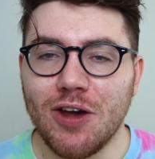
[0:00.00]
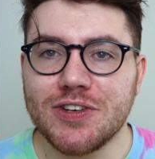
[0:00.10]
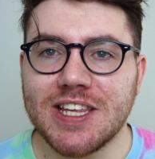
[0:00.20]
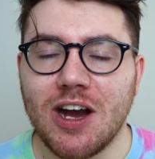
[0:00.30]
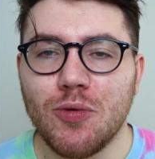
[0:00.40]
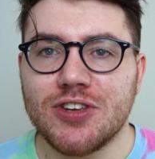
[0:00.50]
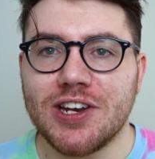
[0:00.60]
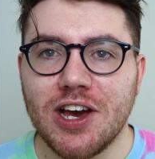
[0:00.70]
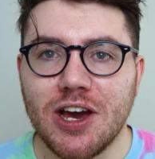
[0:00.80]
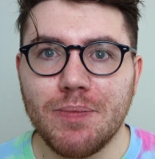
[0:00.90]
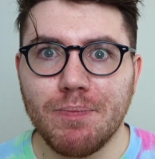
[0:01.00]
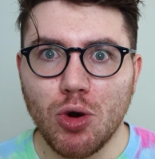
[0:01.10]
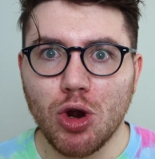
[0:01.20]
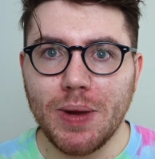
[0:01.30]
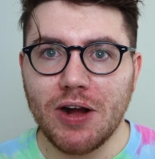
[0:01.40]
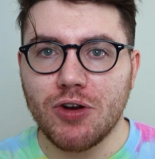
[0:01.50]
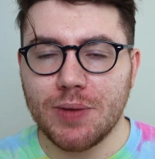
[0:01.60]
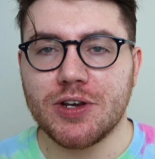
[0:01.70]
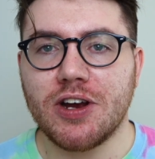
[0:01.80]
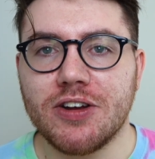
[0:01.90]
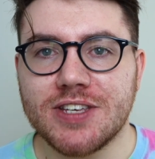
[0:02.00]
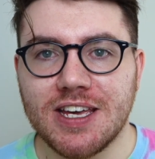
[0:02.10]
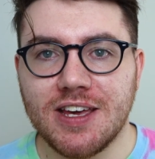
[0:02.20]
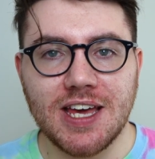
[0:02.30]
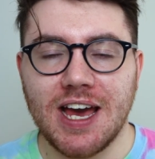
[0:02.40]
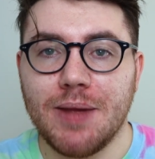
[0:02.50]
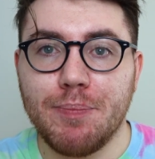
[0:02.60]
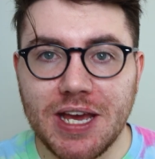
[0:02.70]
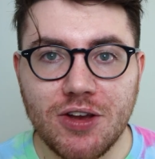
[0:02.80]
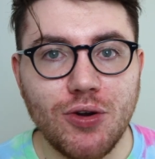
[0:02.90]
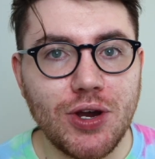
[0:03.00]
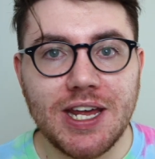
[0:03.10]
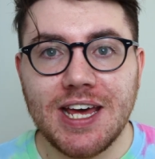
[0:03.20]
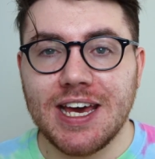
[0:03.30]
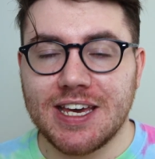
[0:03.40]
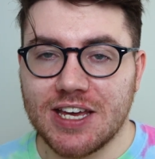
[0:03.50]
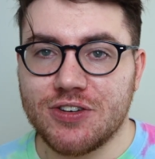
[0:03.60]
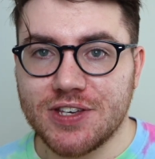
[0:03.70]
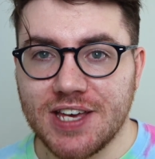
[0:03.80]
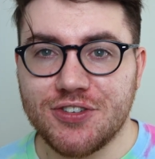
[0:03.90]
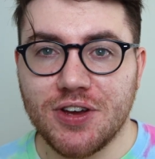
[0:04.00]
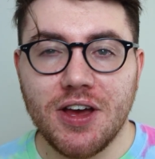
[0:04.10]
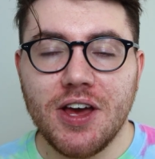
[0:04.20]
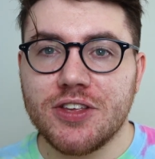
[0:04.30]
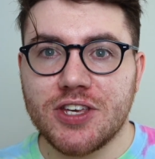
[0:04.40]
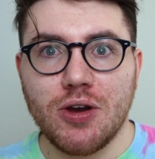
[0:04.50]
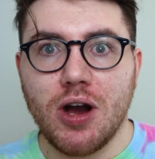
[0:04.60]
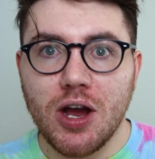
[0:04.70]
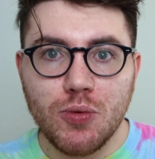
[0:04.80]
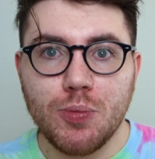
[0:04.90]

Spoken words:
obviously I want to learn more about cryptocurrencies and Bitcoin, etc, etc. So I will